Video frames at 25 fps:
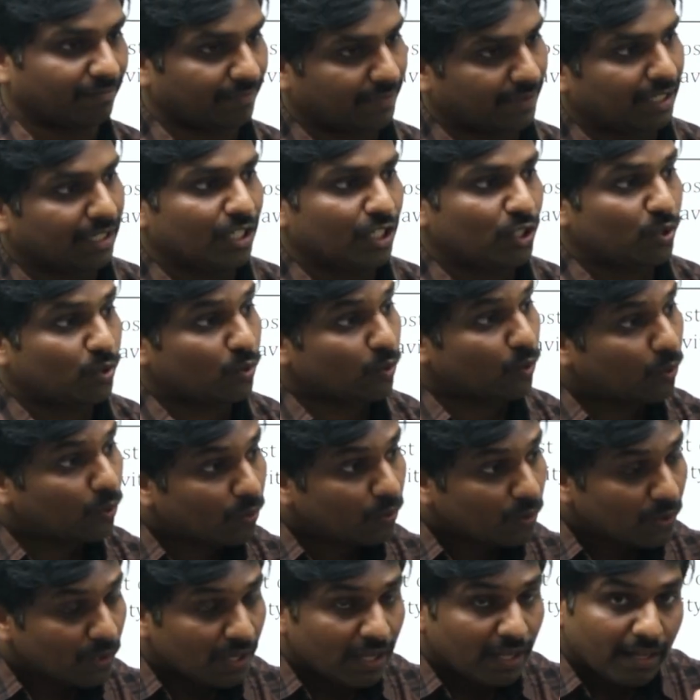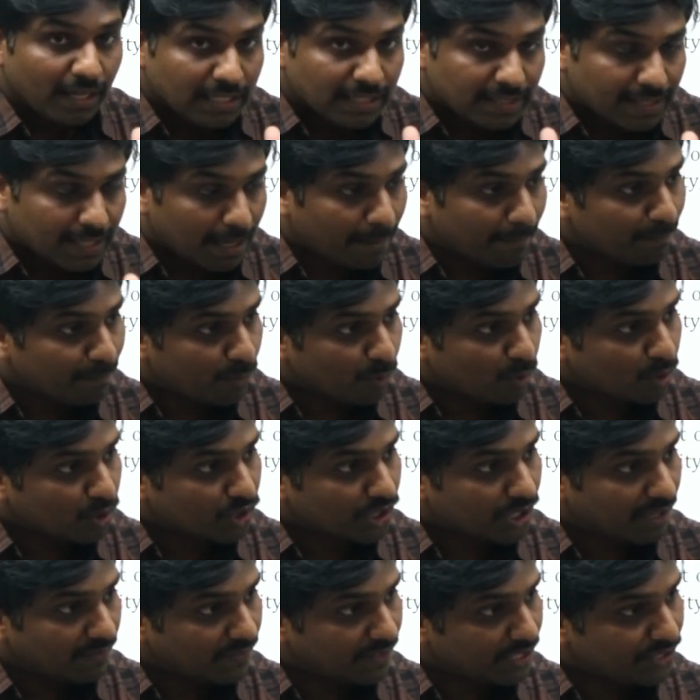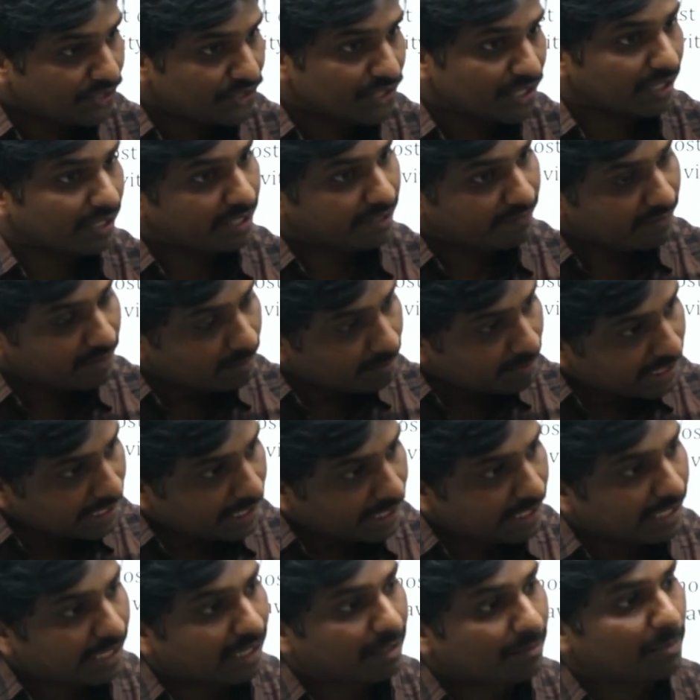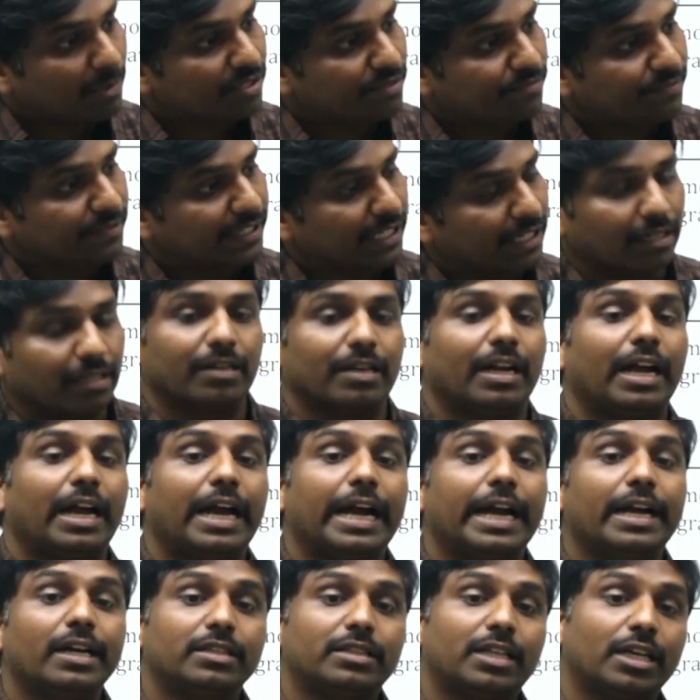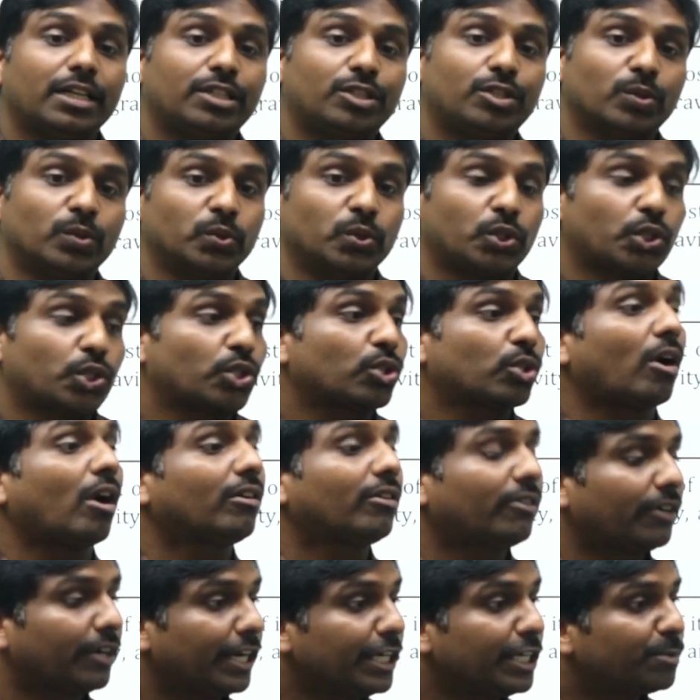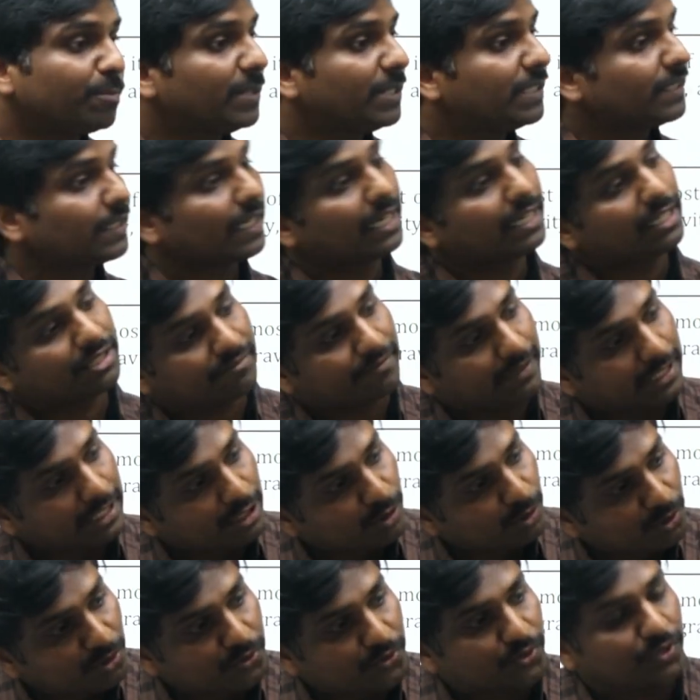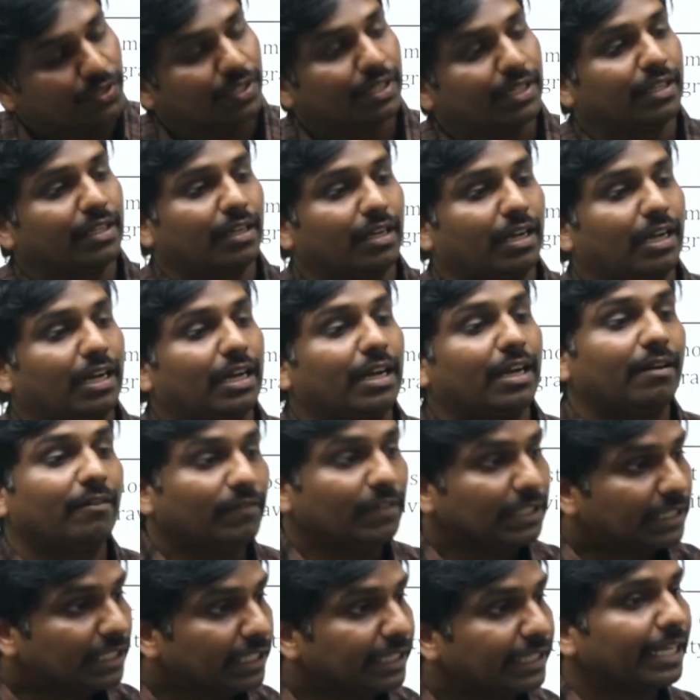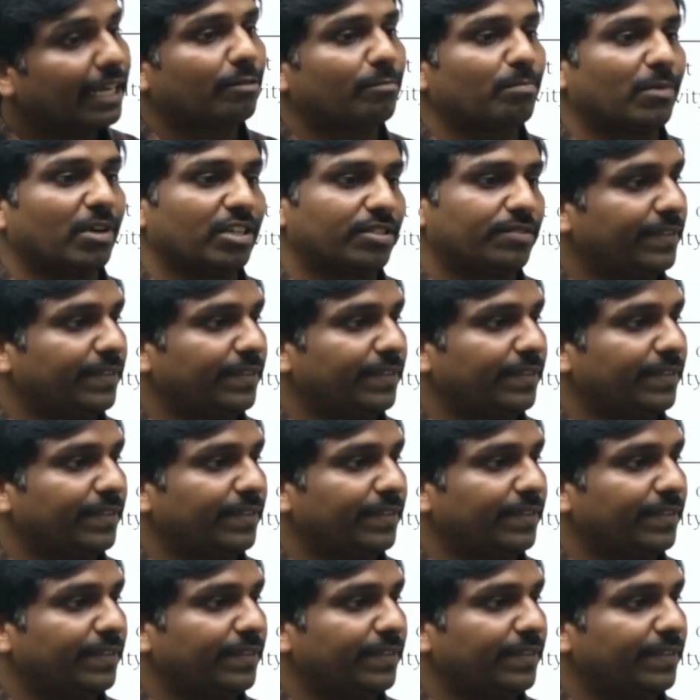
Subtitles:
So some portion of its journey will be there in atmosphere, and that too short range missiles will use within the atmosphere.